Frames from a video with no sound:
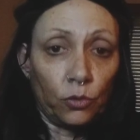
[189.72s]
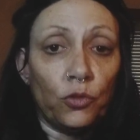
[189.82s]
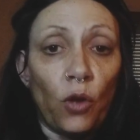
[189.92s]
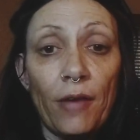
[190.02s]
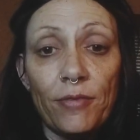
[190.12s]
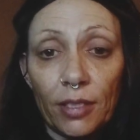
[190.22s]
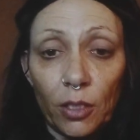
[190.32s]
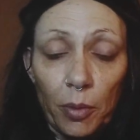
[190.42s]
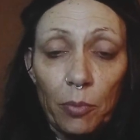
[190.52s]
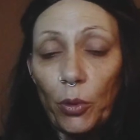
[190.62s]
drives a
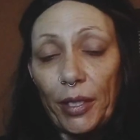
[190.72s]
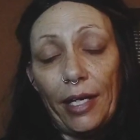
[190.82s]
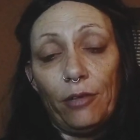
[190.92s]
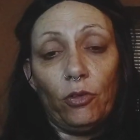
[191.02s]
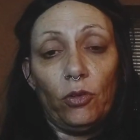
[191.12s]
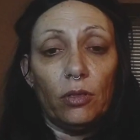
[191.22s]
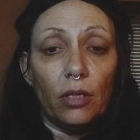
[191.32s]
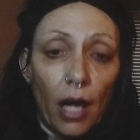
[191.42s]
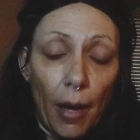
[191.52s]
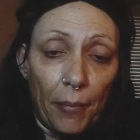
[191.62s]
little bit more careful
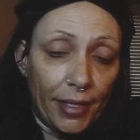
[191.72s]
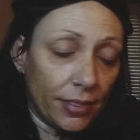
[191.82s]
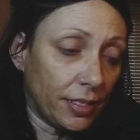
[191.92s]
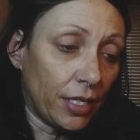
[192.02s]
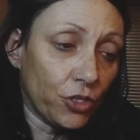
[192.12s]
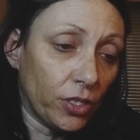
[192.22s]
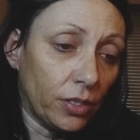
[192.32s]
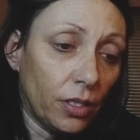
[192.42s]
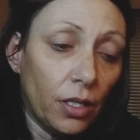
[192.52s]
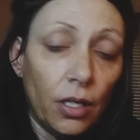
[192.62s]
and pays
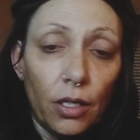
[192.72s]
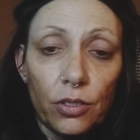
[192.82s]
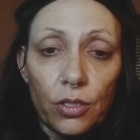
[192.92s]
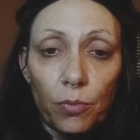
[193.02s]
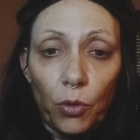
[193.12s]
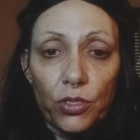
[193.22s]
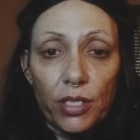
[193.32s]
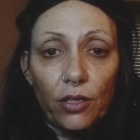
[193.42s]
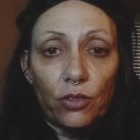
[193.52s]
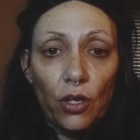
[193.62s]
attention to the
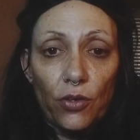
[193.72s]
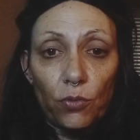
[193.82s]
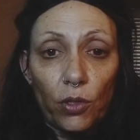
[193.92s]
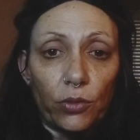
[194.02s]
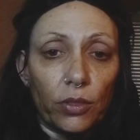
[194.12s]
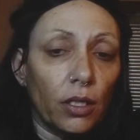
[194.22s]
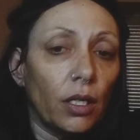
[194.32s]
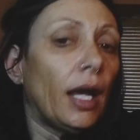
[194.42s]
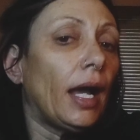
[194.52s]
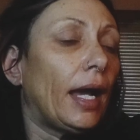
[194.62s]
motorcycles on the road,
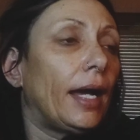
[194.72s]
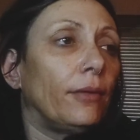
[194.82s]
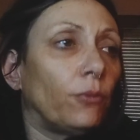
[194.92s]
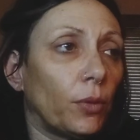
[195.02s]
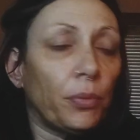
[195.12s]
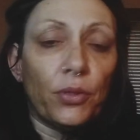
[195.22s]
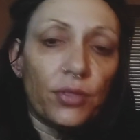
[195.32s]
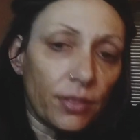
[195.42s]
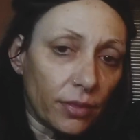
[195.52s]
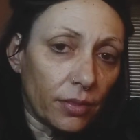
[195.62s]
and one
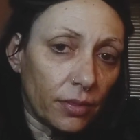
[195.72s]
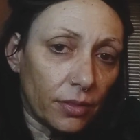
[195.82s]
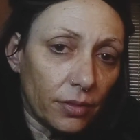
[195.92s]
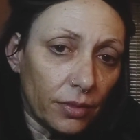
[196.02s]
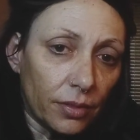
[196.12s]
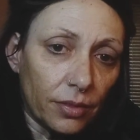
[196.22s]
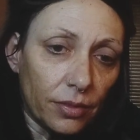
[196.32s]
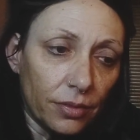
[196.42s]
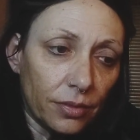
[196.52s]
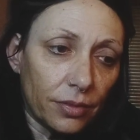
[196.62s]
person
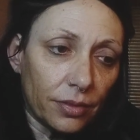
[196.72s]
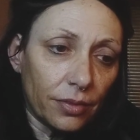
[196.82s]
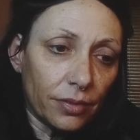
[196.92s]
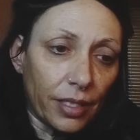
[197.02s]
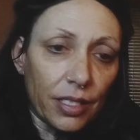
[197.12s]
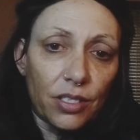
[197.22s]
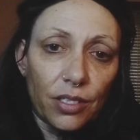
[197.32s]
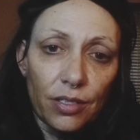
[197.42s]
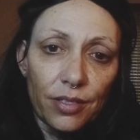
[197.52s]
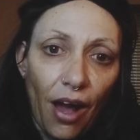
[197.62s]
gets
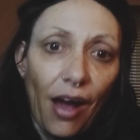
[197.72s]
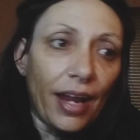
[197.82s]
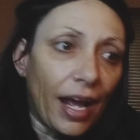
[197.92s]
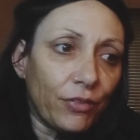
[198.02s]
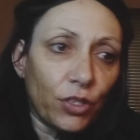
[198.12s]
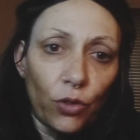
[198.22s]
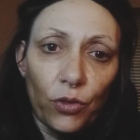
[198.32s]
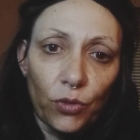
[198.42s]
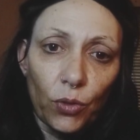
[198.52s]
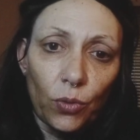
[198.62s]
to not have to go
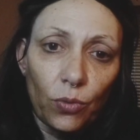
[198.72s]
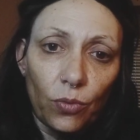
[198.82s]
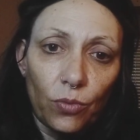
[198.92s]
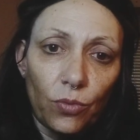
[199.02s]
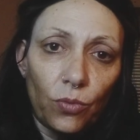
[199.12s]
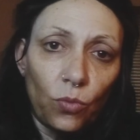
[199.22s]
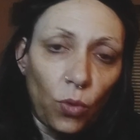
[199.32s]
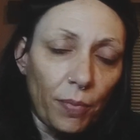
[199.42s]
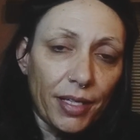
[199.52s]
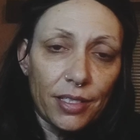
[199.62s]
through
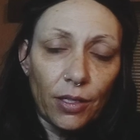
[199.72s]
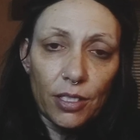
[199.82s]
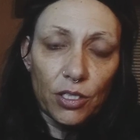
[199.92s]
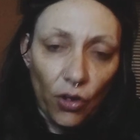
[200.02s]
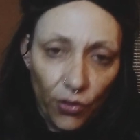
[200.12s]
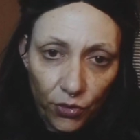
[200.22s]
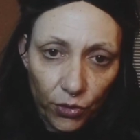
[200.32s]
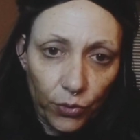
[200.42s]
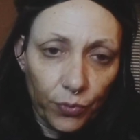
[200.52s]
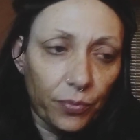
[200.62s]
what my son has gone
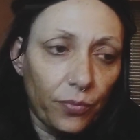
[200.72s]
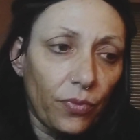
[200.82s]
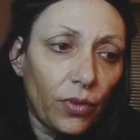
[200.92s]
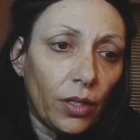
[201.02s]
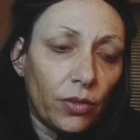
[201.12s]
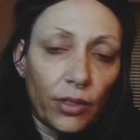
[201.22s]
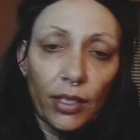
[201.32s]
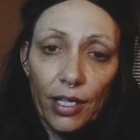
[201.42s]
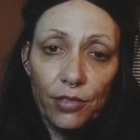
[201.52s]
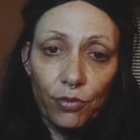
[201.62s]
through in the
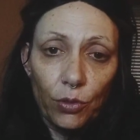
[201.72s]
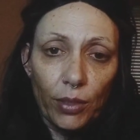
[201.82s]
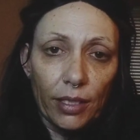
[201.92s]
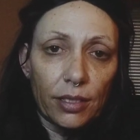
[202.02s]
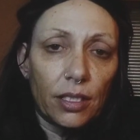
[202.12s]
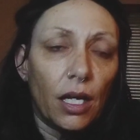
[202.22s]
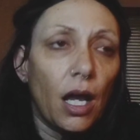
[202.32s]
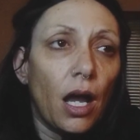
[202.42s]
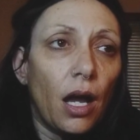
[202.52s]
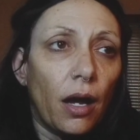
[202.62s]
last few weeks,
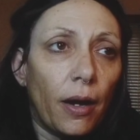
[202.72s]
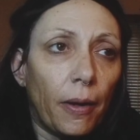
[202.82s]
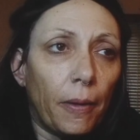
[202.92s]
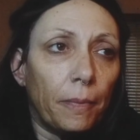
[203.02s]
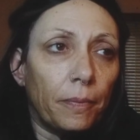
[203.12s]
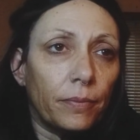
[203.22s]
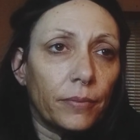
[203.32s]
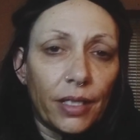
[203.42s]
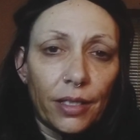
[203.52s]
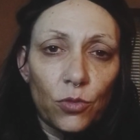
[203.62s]
then
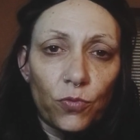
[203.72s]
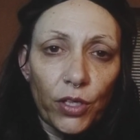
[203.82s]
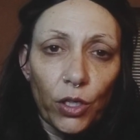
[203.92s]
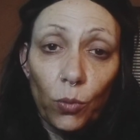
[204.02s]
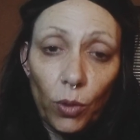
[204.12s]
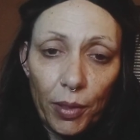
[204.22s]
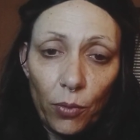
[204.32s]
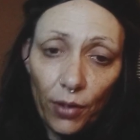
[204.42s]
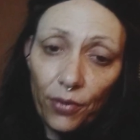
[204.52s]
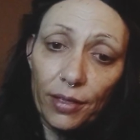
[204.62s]
this video will be
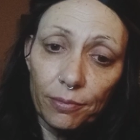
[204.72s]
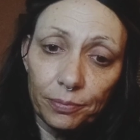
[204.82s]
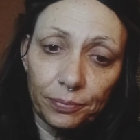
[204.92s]
worth it.